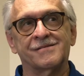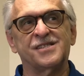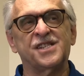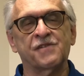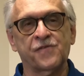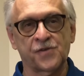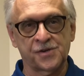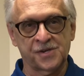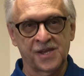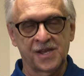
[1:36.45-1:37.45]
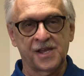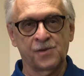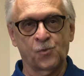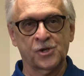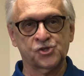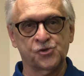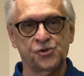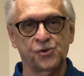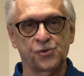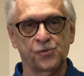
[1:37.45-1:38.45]
different in what you
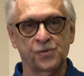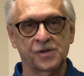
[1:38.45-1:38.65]
do.